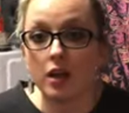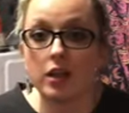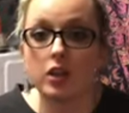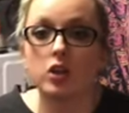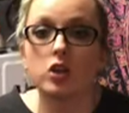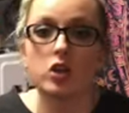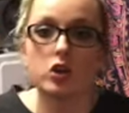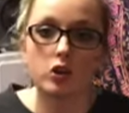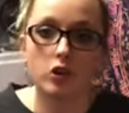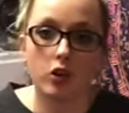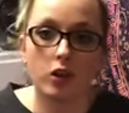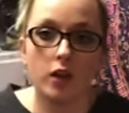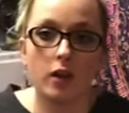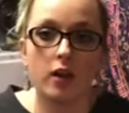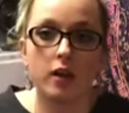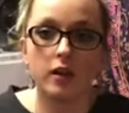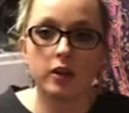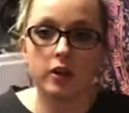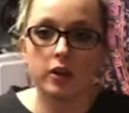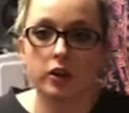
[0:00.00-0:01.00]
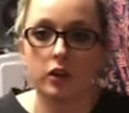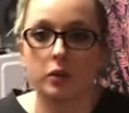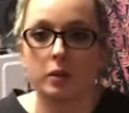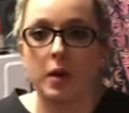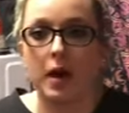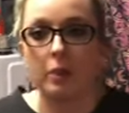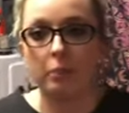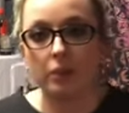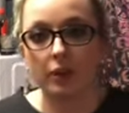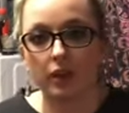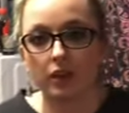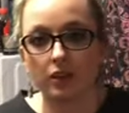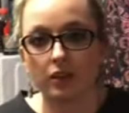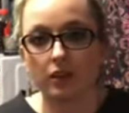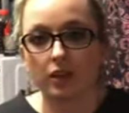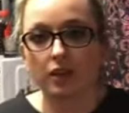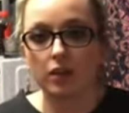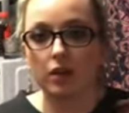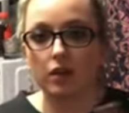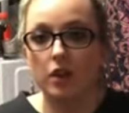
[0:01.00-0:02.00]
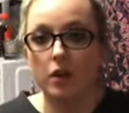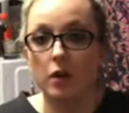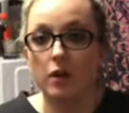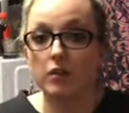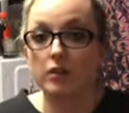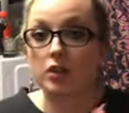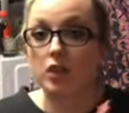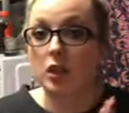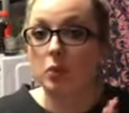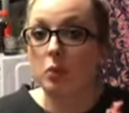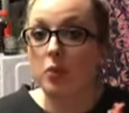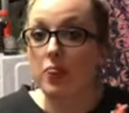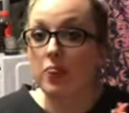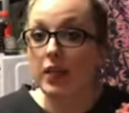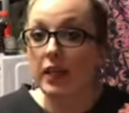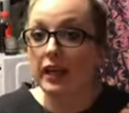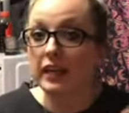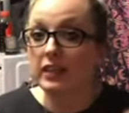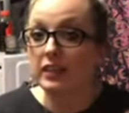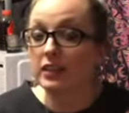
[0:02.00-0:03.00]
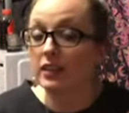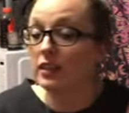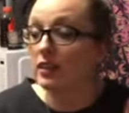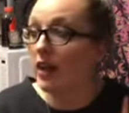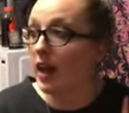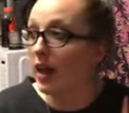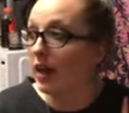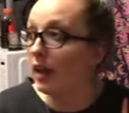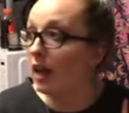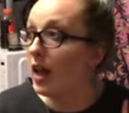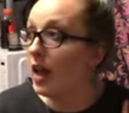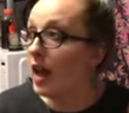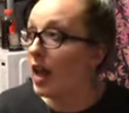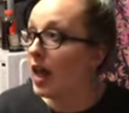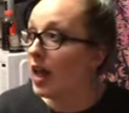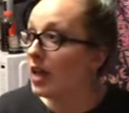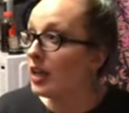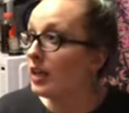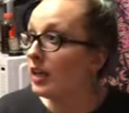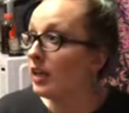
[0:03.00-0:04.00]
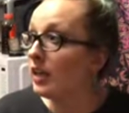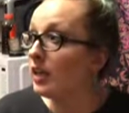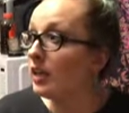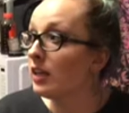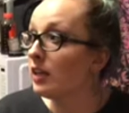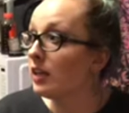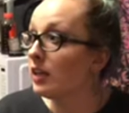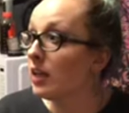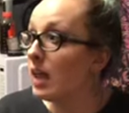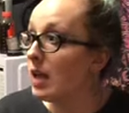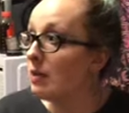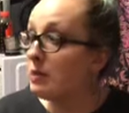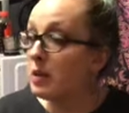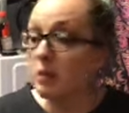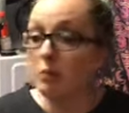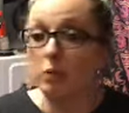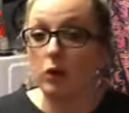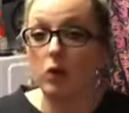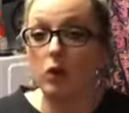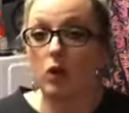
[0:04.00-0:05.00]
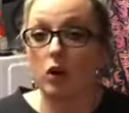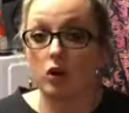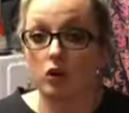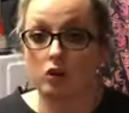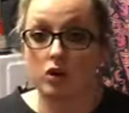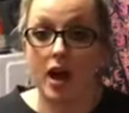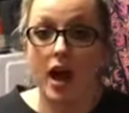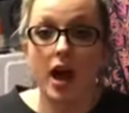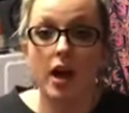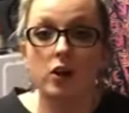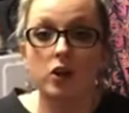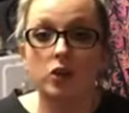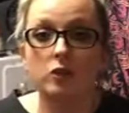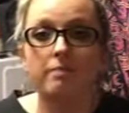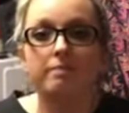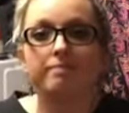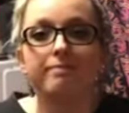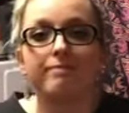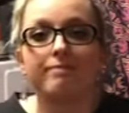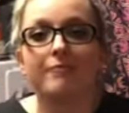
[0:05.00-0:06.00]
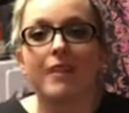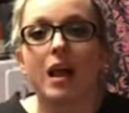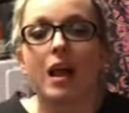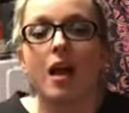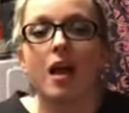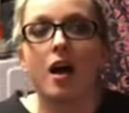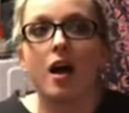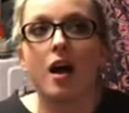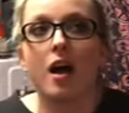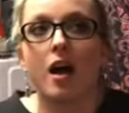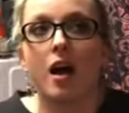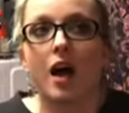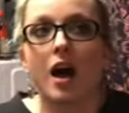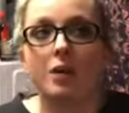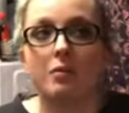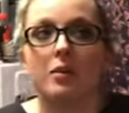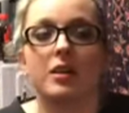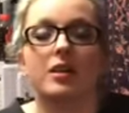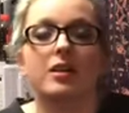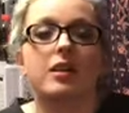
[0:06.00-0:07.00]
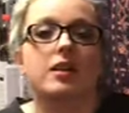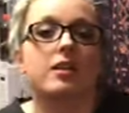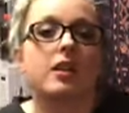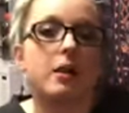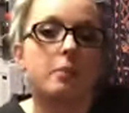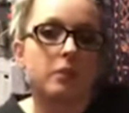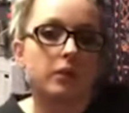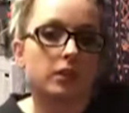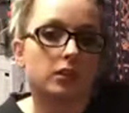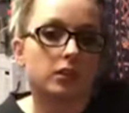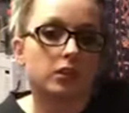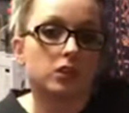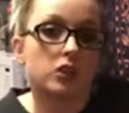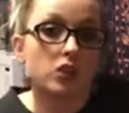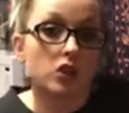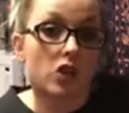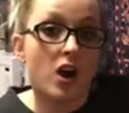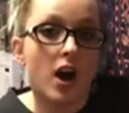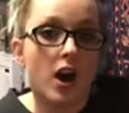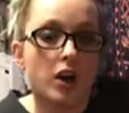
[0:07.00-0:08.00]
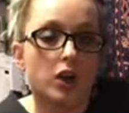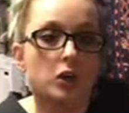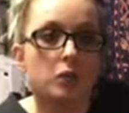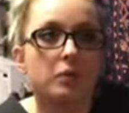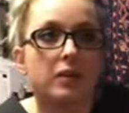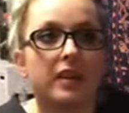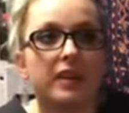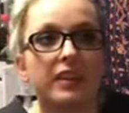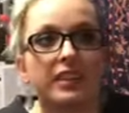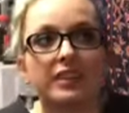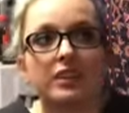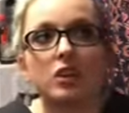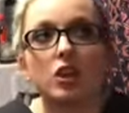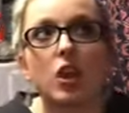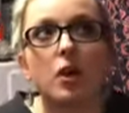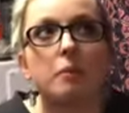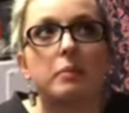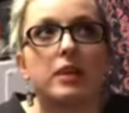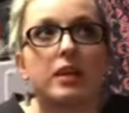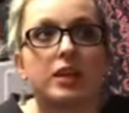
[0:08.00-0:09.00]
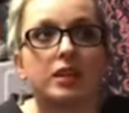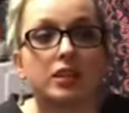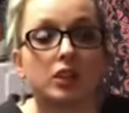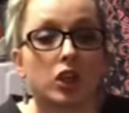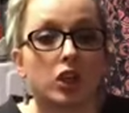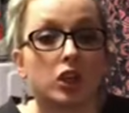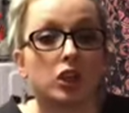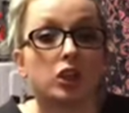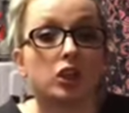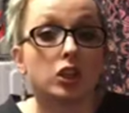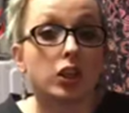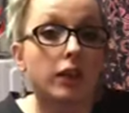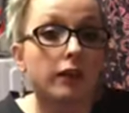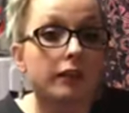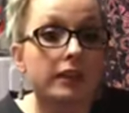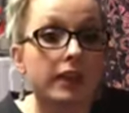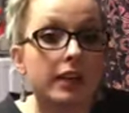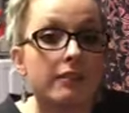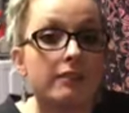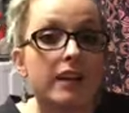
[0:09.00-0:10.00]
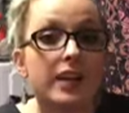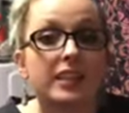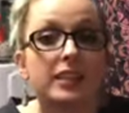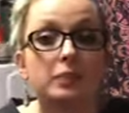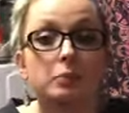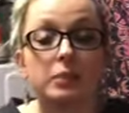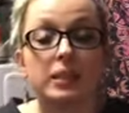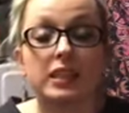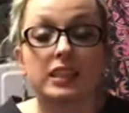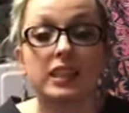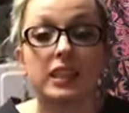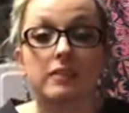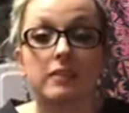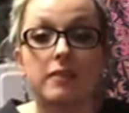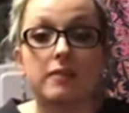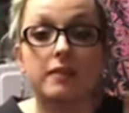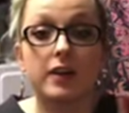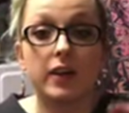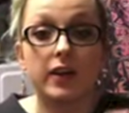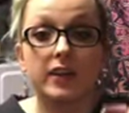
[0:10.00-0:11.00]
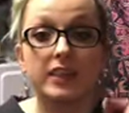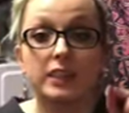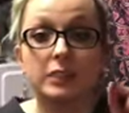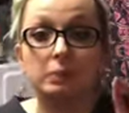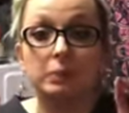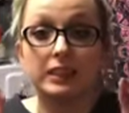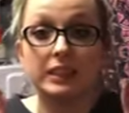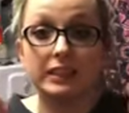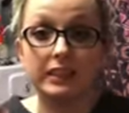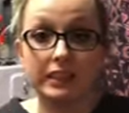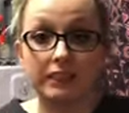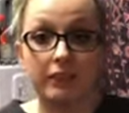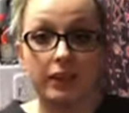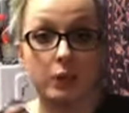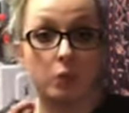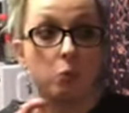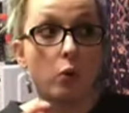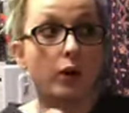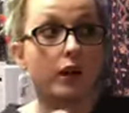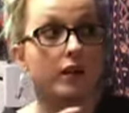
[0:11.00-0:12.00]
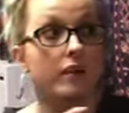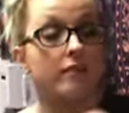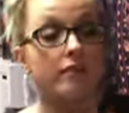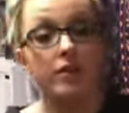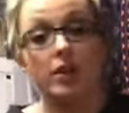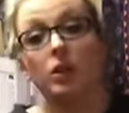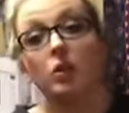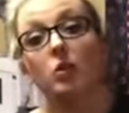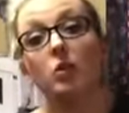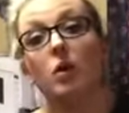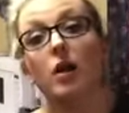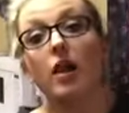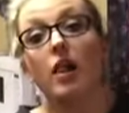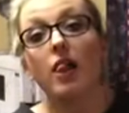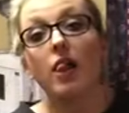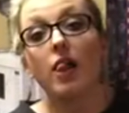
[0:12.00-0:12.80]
in general, a good or bad person. You know, if someone thinks that gay people are trash, I'm gonna think that person's trash. But that's not because they're conservative, that's because they have a very specific point of view